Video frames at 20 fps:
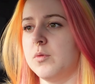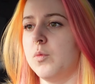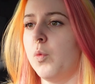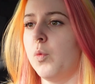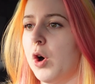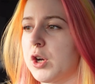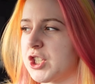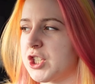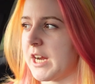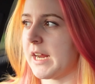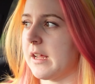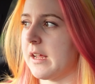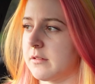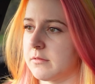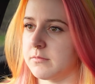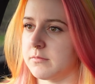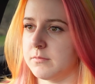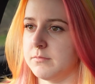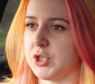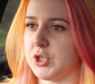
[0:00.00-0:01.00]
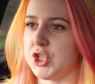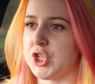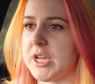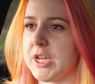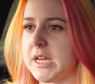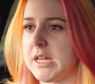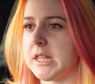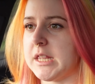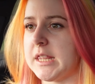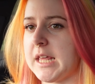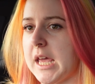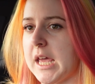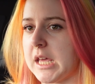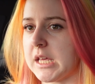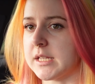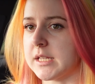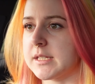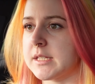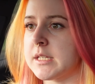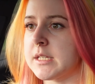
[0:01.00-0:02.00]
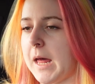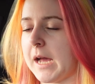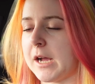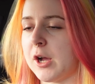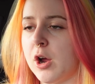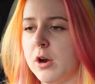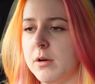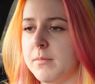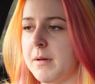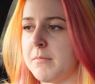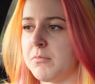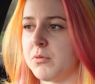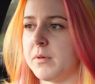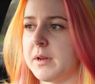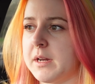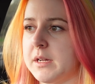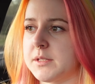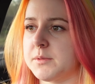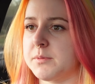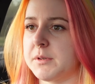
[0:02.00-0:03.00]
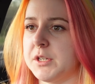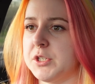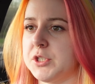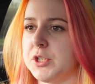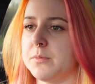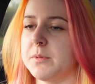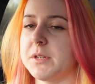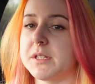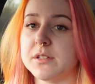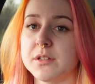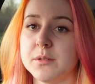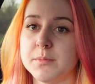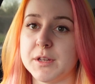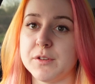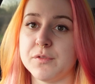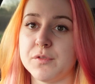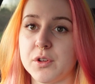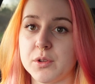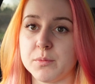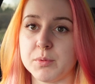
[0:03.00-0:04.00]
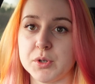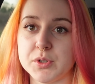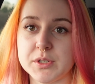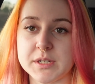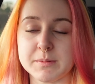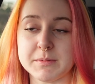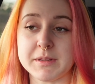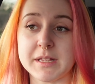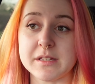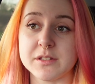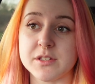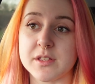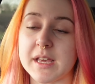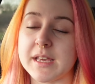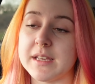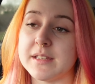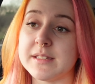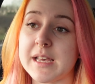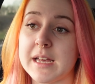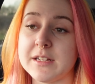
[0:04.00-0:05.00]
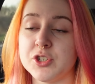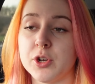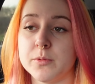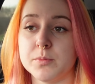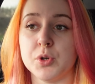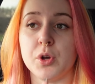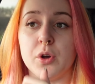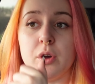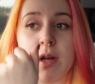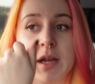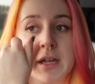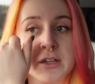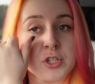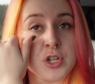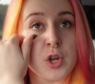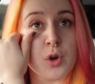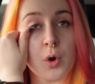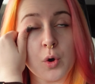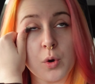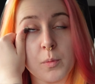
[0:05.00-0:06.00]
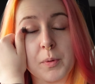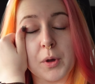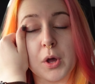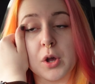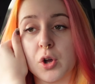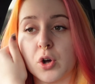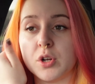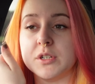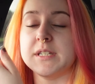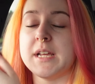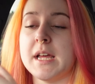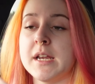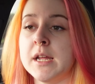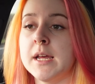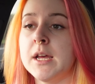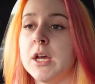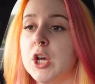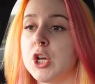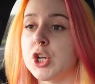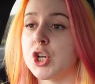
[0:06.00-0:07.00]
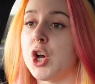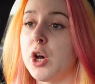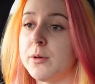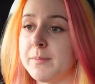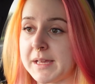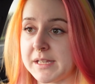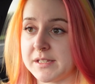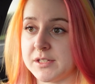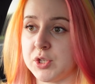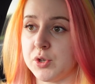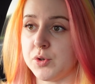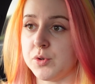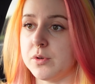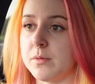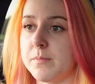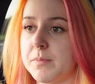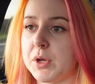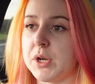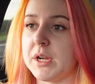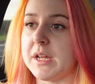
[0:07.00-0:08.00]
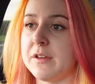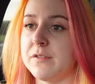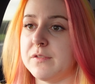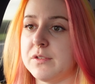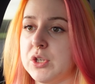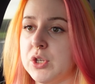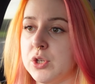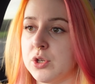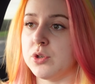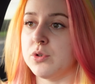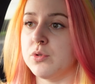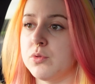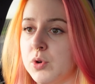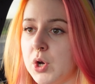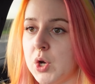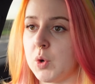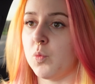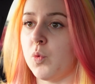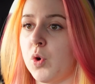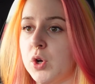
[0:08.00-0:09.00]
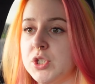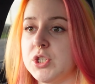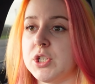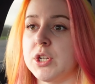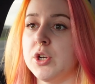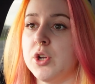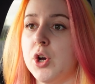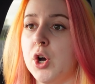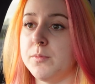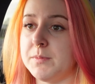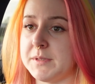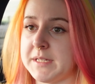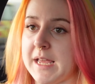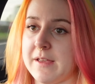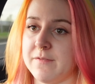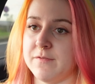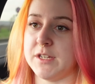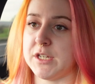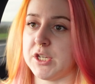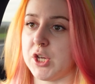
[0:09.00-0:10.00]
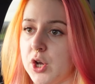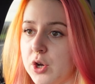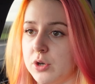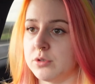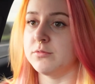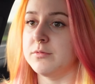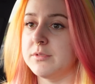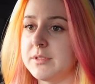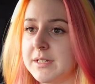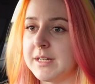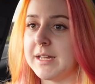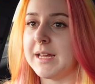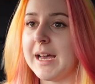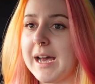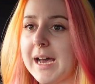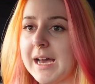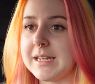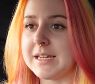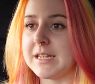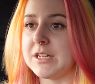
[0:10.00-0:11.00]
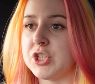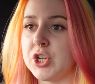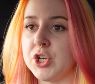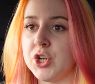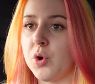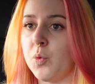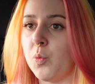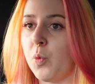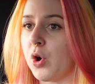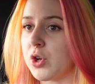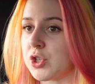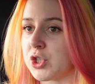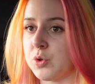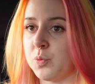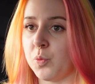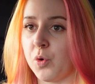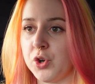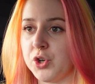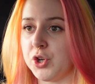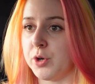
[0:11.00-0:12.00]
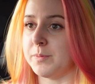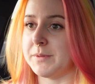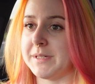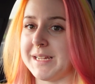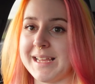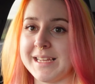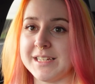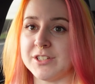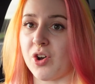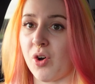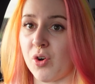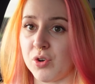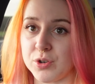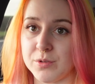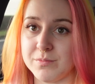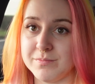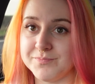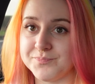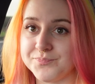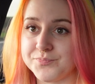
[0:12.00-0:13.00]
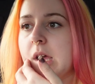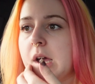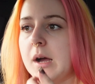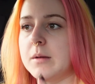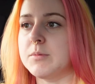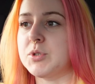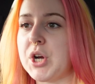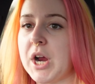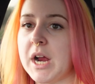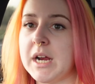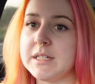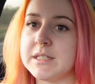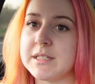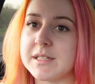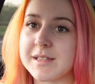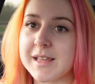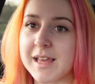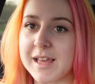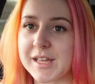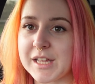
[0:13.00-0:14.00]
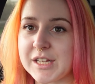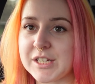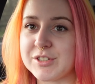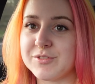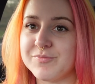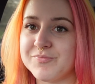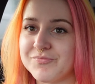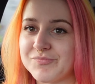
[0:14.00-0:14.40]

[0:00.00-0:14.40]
washing machine things can't remember what else we're going to do, but it's going to be a full blown deep clean. So there is Hedgehope Hedgehope content coming soon. But if you want an update video, I need to know what you want updated on. I'm trying to think